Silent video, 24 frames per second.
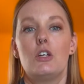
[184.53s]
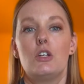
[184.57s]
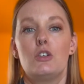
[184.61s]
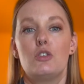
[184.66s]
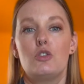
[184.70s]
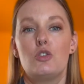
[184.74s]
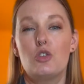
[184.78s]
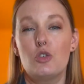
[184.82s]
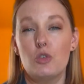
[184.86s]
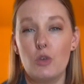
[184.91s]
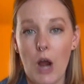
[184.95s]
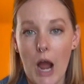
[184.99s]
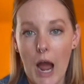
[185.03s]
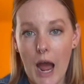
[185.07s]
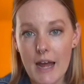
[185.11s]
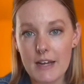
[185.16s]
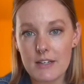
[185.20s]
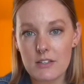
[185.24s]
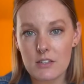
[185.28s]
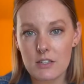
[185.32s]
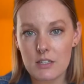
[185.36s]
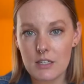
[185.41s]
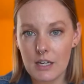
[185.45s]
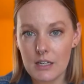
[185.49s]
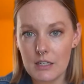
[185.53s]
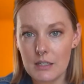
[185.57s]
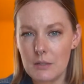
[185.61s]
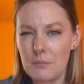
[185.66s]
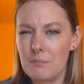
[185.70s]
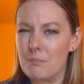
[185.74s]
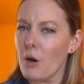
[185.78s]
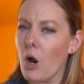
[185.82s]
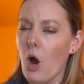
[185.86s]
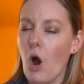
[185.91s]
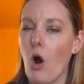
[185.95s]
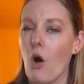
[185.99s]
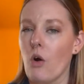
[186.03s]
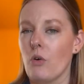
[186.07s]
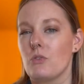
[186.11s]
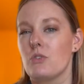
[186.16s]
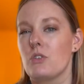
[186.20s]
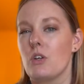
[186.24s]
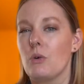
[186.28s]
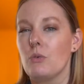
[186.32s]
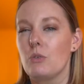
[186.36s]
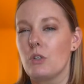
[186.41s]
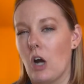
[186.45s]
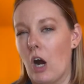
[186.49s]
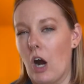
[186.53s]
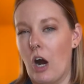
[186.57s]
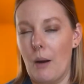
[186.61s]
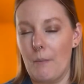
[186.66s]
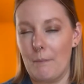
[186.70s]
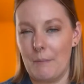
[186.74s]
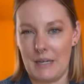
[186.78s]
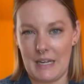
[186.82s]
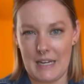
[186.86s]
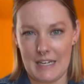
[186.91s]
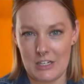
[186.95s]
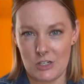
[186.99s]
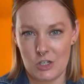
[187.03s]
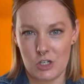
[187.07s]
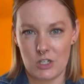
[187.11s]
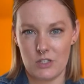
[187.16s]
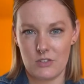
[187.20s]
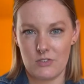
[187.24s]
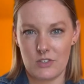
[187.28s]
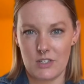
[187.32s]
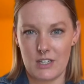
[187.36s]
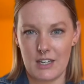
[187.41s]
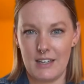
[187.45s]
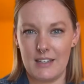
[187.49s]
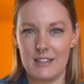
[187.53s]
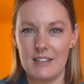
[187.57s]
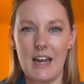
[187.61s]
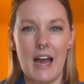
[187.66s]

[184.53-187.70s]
dry skin, but also combination skin.